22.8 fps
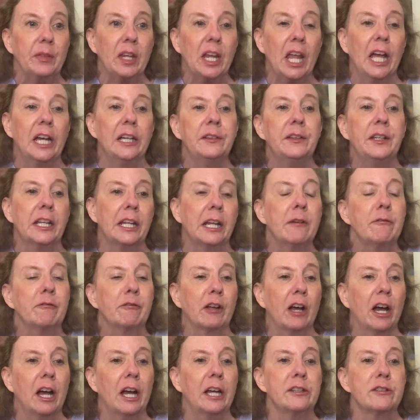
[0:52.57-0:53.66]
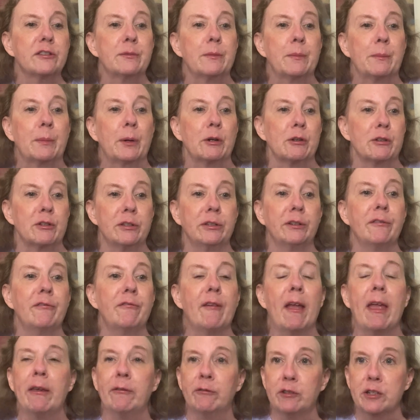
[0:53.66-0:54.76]
And then I've got some personal
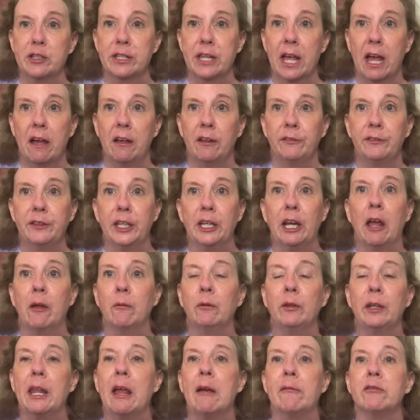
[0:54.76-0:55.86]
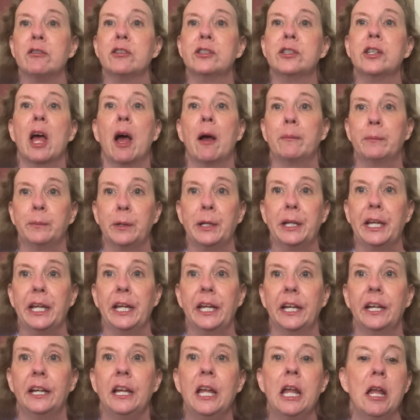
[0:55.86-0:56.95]
favorites out that I will never stop
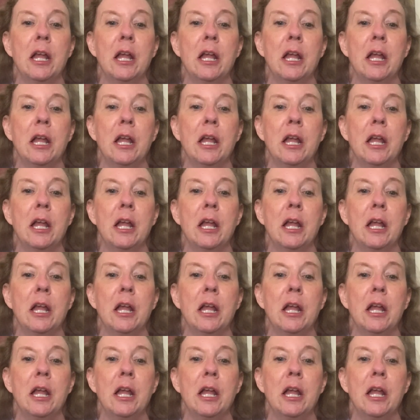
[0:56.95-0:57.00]
reading.